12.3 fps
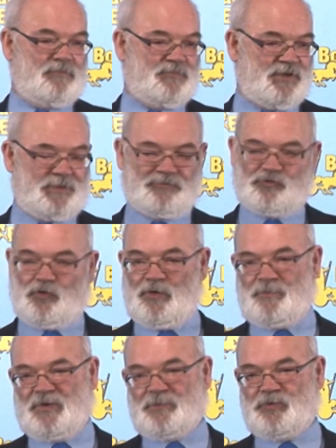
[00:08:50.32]

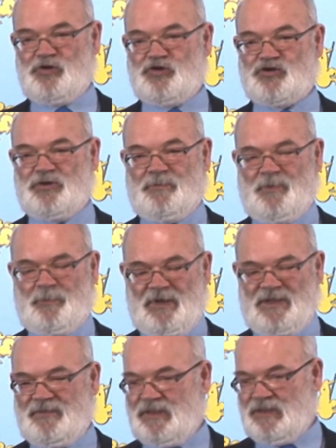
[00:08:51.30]
destroyed by the British,
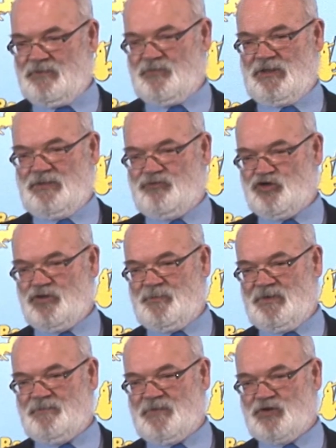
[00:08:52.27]
by the
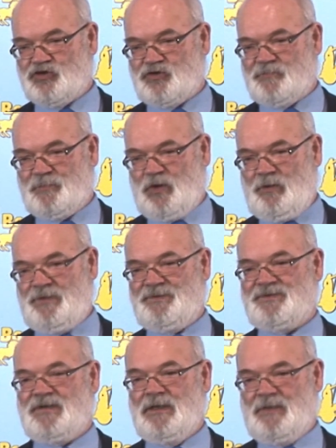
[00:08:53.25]
German invasion of
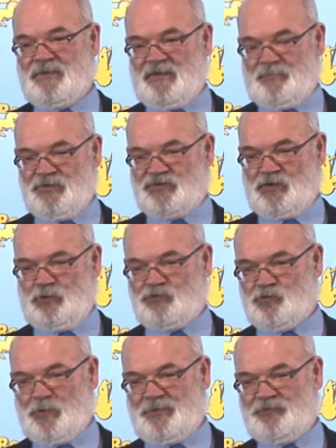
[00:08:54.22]
Poland. They have been told
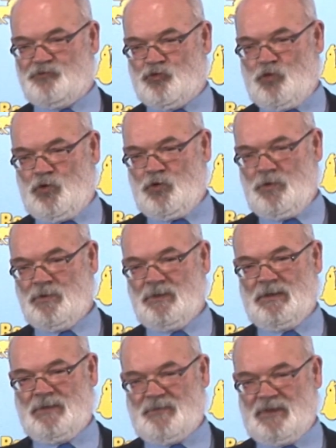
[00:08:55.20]
to withdraw.
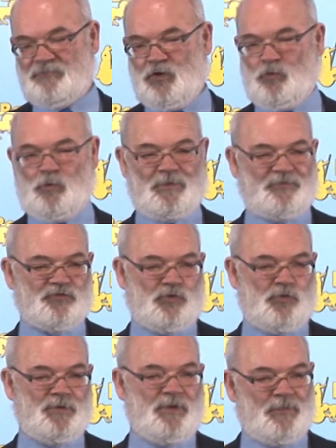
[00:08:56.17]
They have not
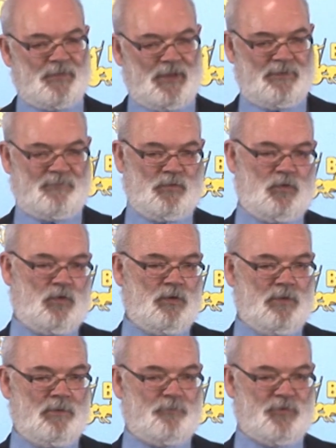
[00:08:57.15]
withdrawn.
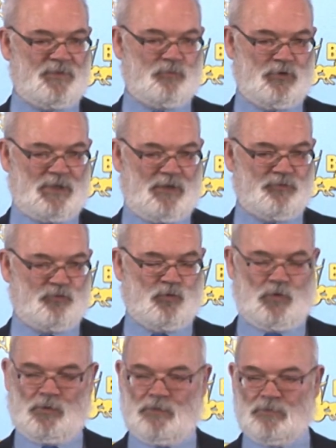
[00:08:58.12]
Therefore, Britain will go to
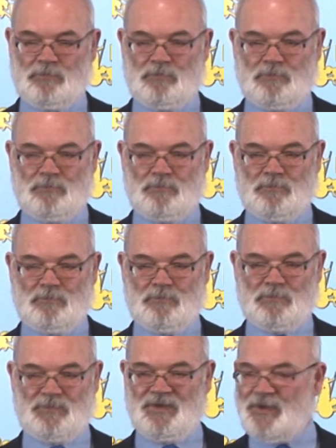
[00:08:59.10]
war.
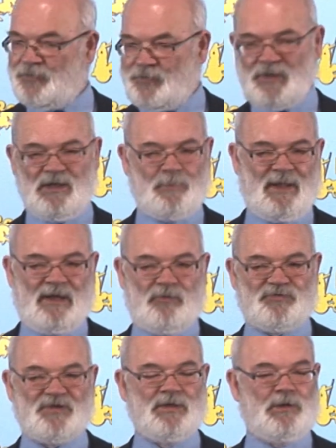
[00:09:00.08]
Nothing
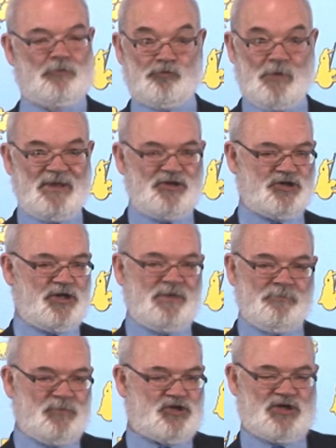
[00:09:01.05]
about
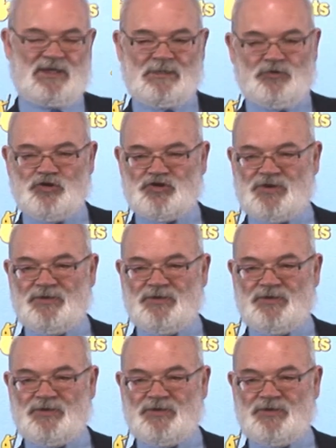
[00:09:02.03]
regime change